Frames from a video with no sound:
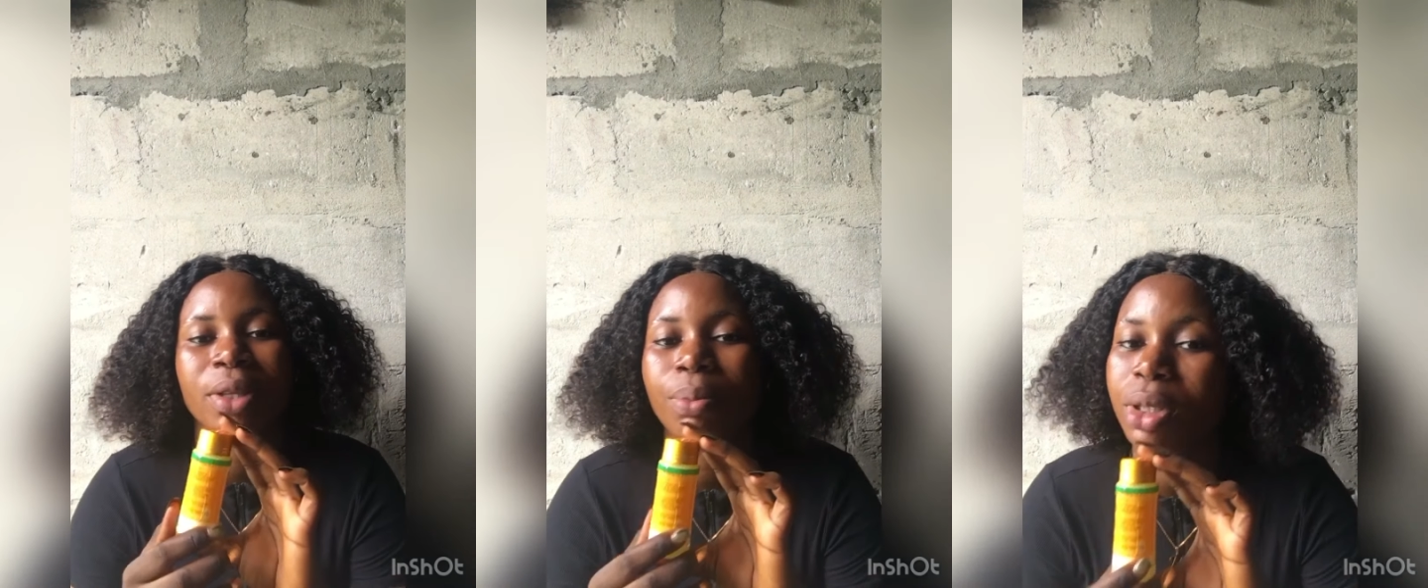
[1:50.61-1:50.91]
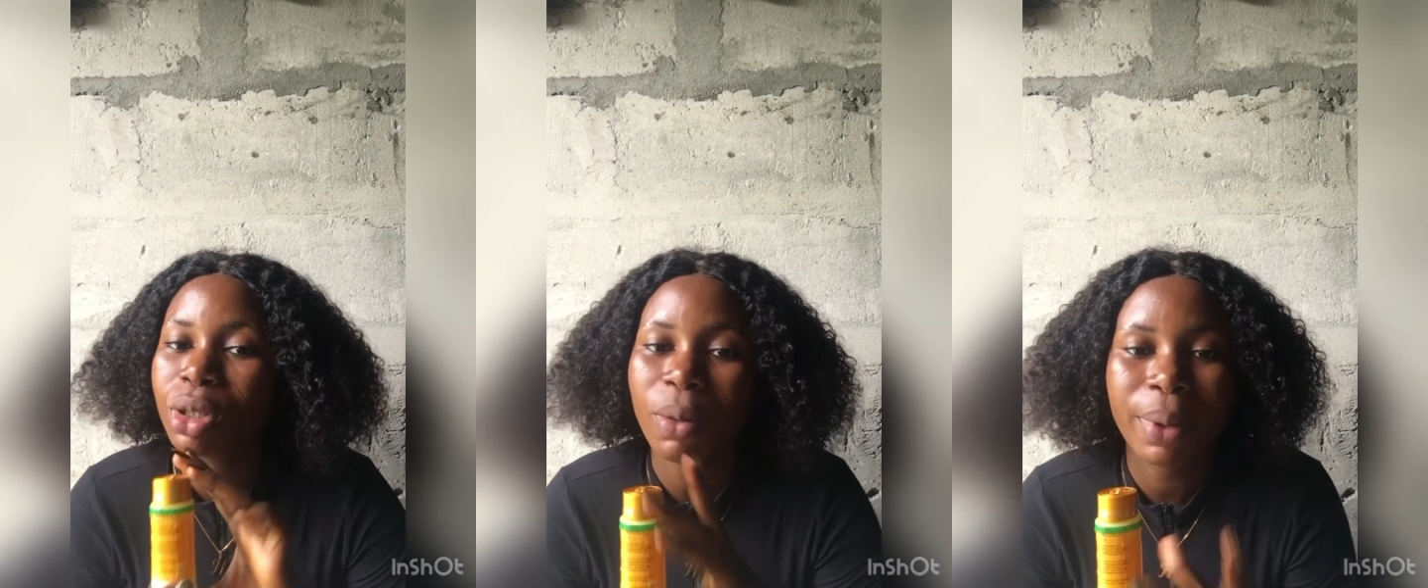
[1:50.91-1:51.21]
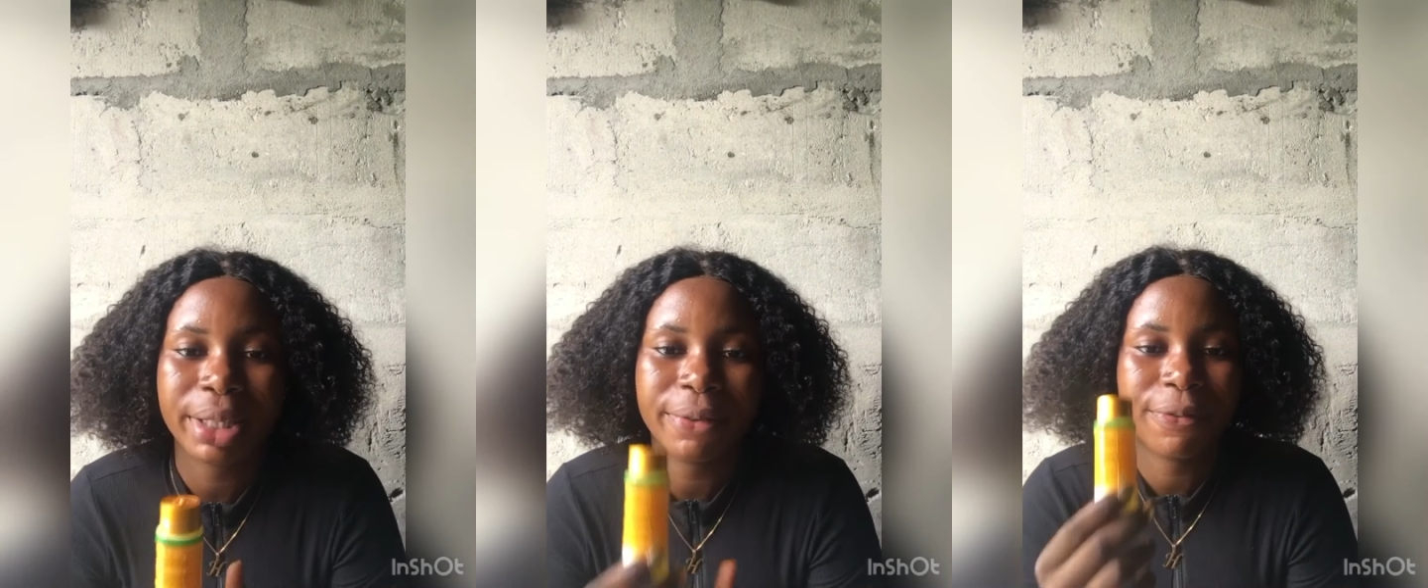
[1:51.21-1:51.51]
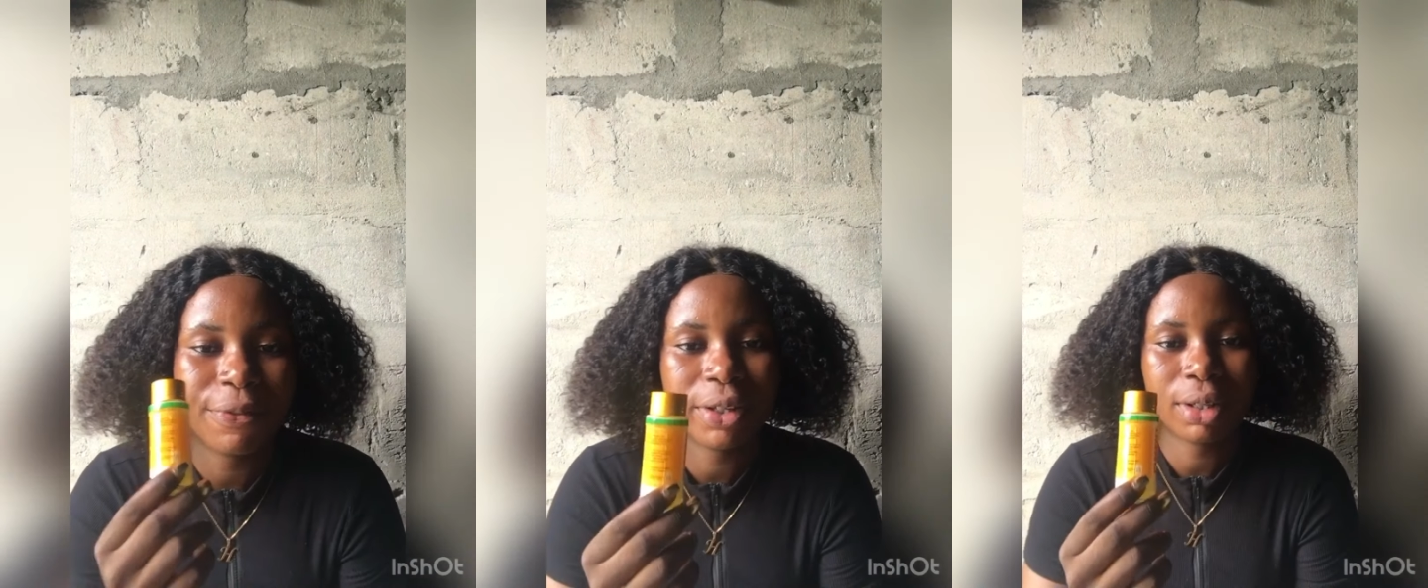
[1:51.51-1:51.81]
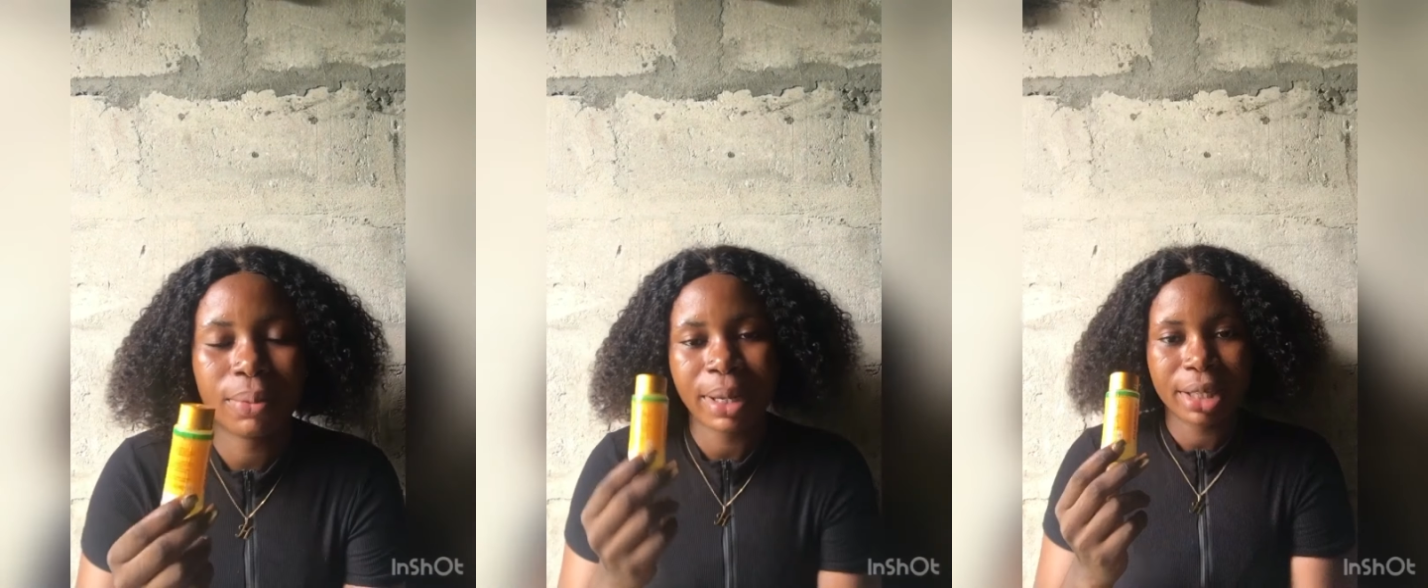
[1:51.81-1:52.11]
Please don't buy the
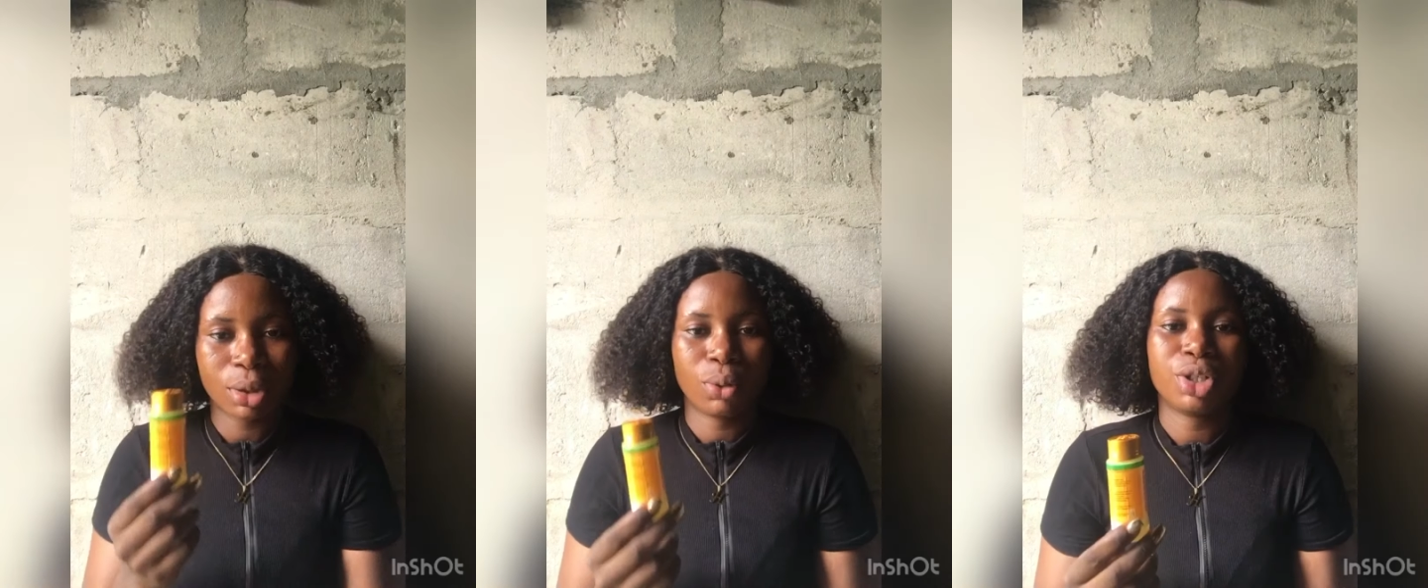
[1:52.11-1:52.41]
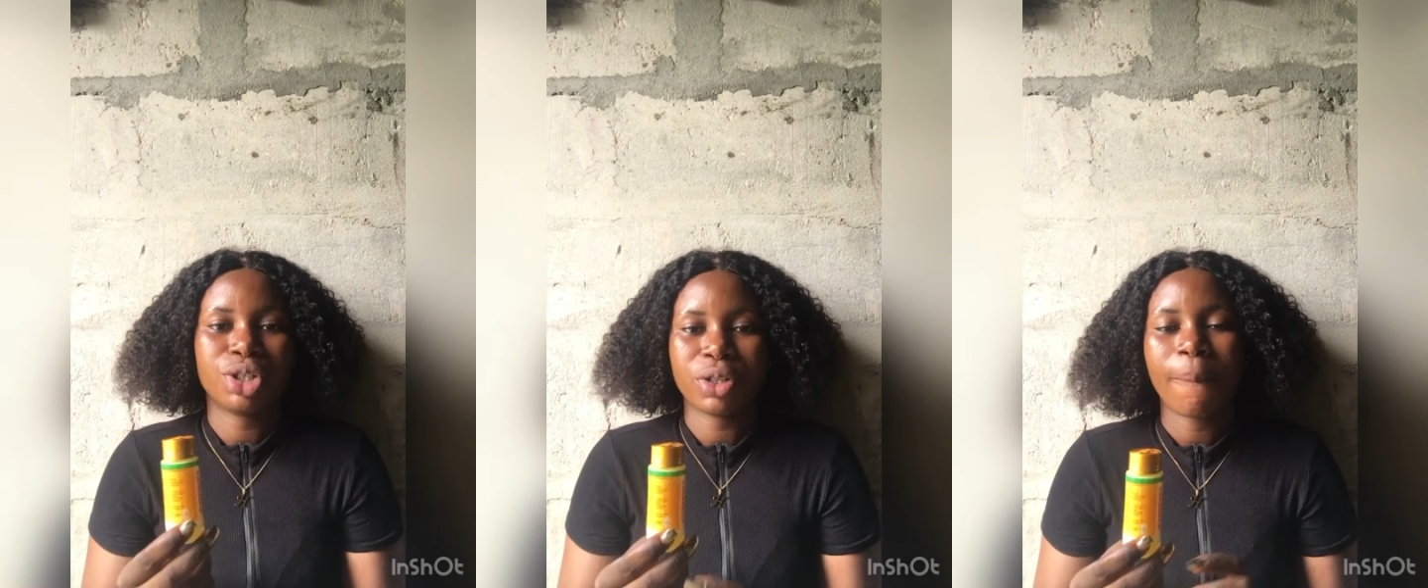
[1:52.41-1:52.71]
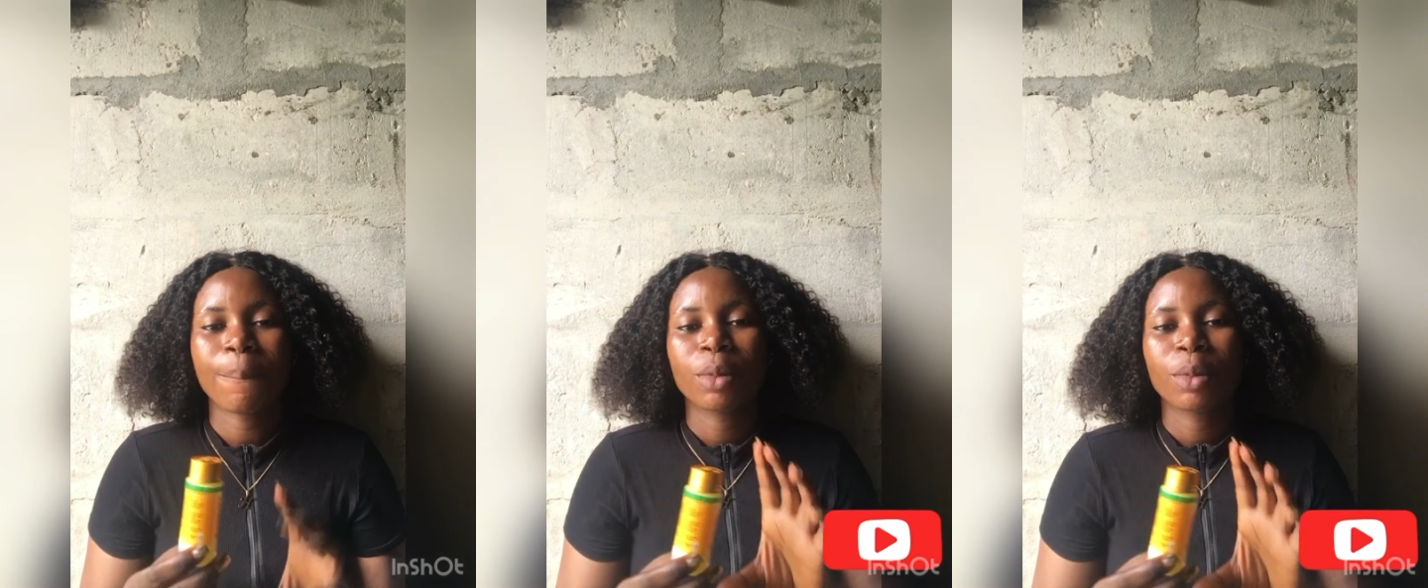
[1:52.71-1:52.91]
fake. Buy the original.